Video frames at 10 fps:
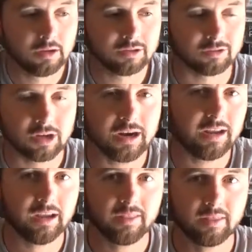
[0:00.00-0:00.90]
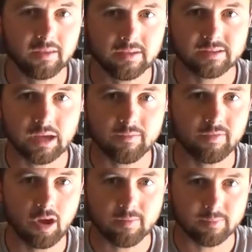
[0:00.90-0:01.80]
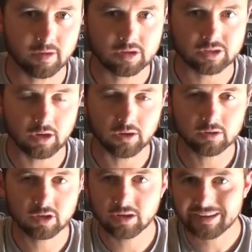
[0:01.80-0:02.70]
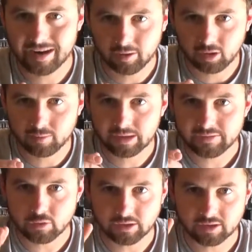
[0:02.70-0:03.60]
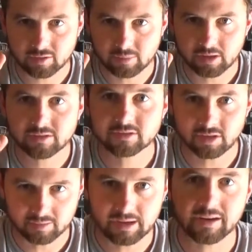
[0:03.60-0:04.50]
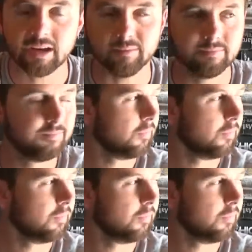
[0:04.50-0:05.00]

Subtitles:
So try to get to the same volume the birds are. Turn it down a little bit if you can hear the birds, turn it back up.